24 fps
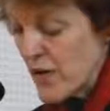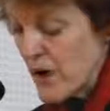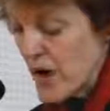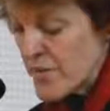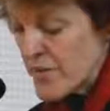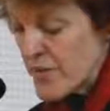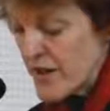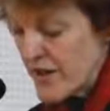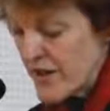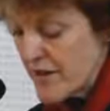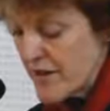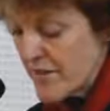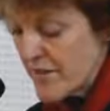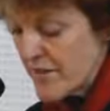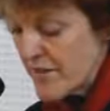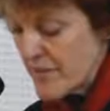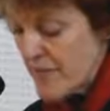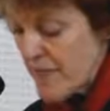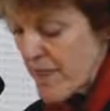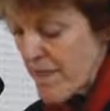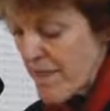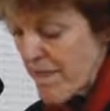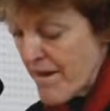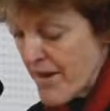cooperative.
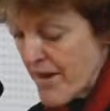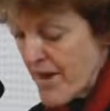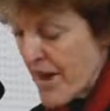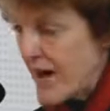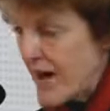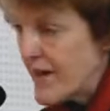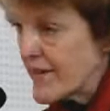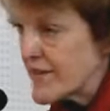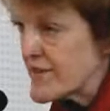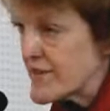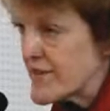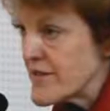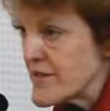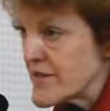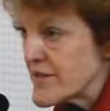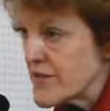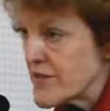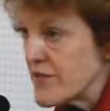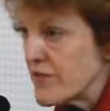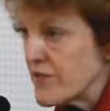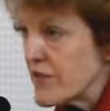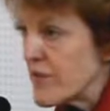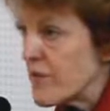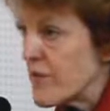And this is
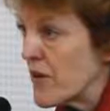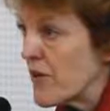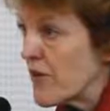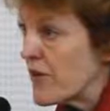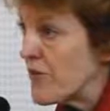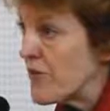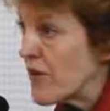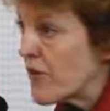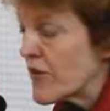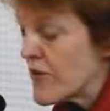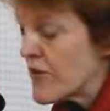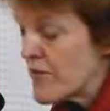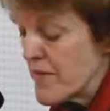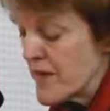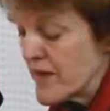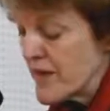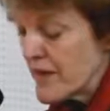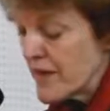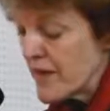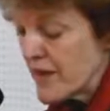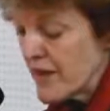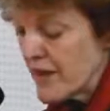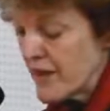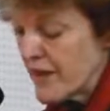true for both North
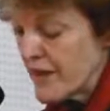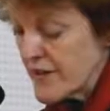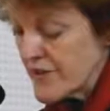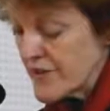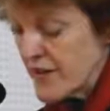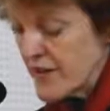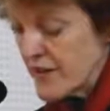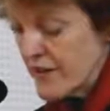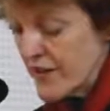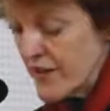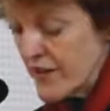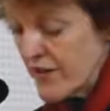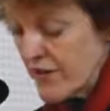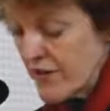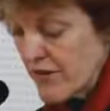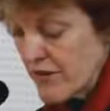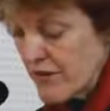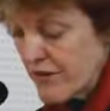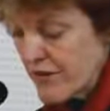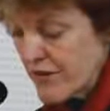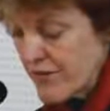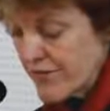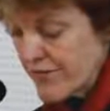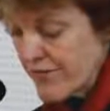America and the Soviet
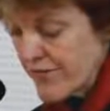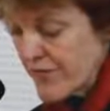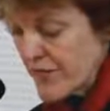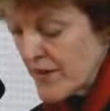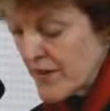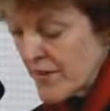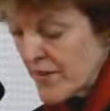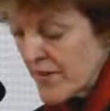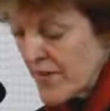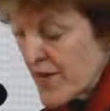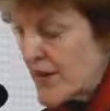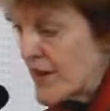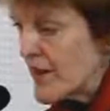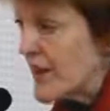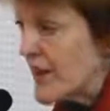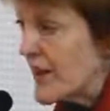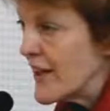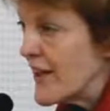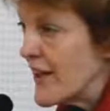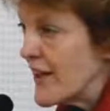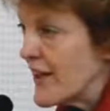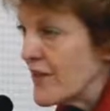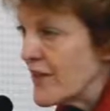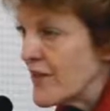North.
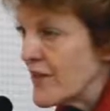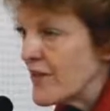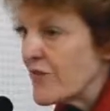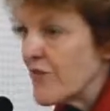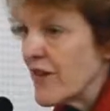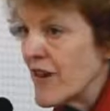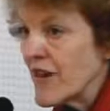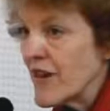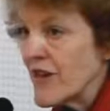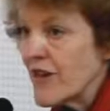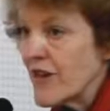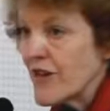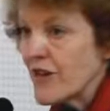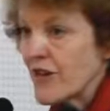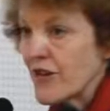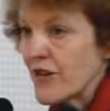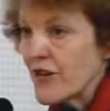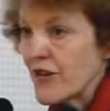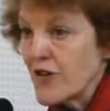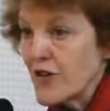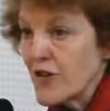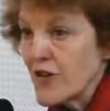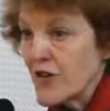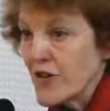Even reindeer
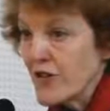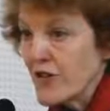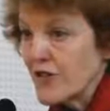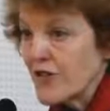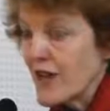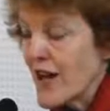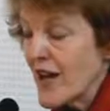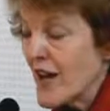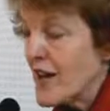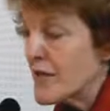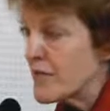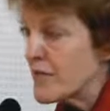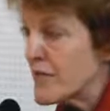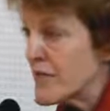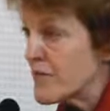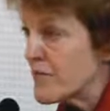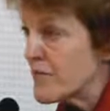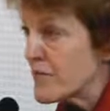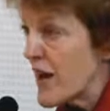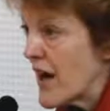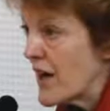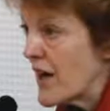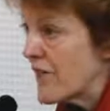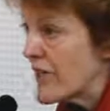herding is now being
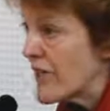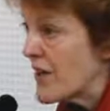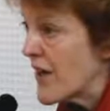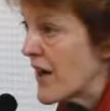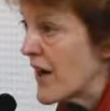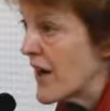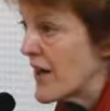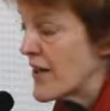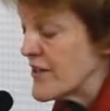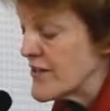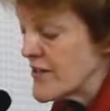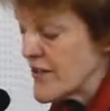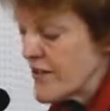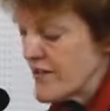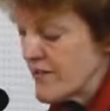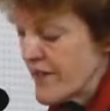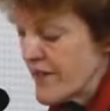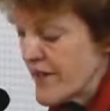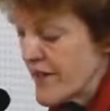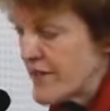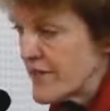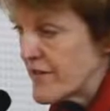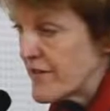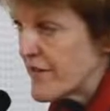privatized in
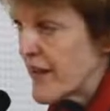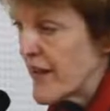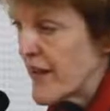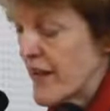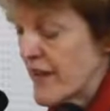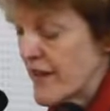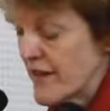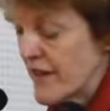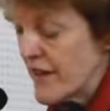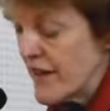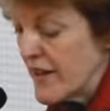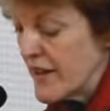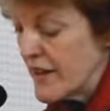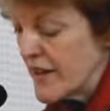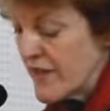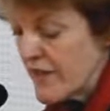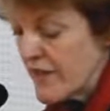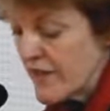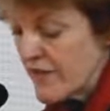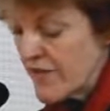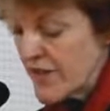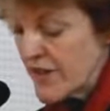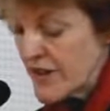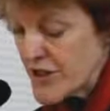Fennoscandia
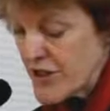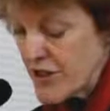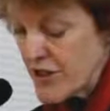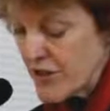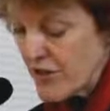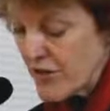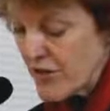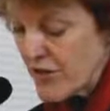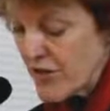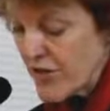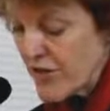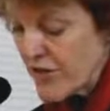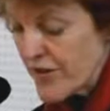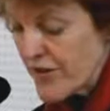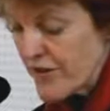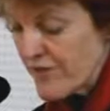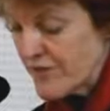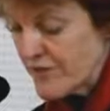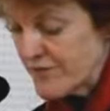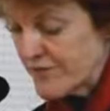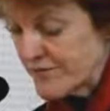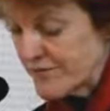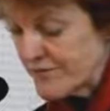and the Russian north.